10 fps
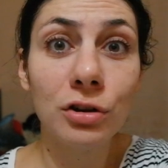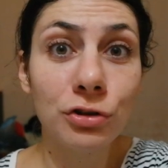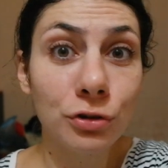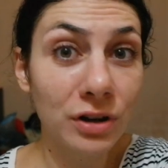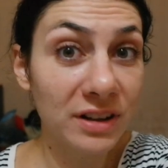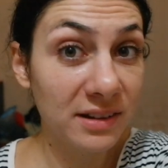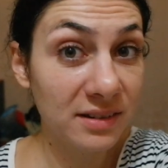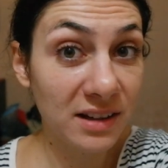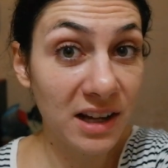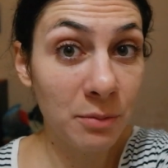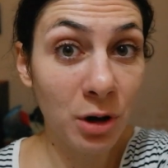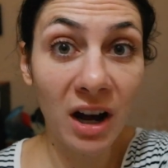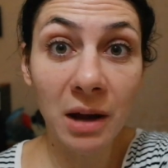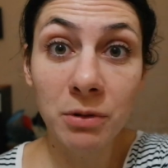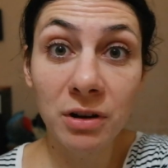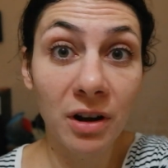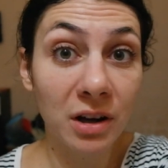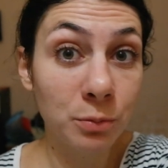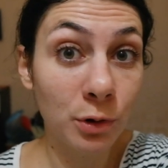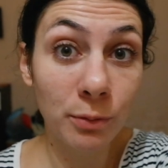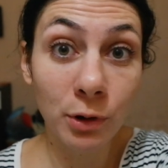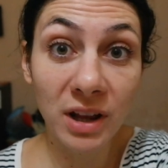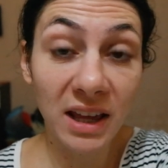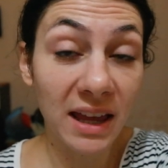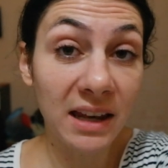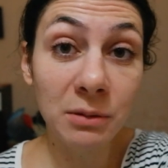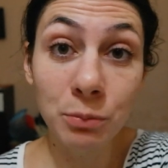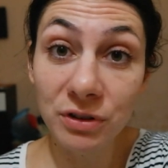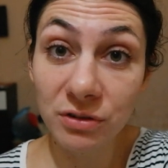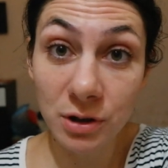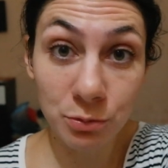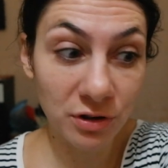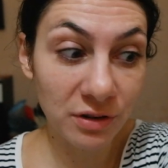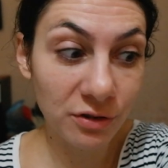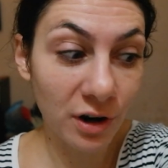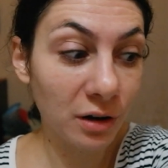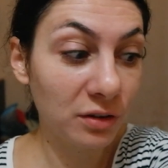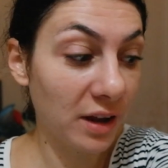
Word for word: Short disclaimer, I'm not promoting any prescription drugs.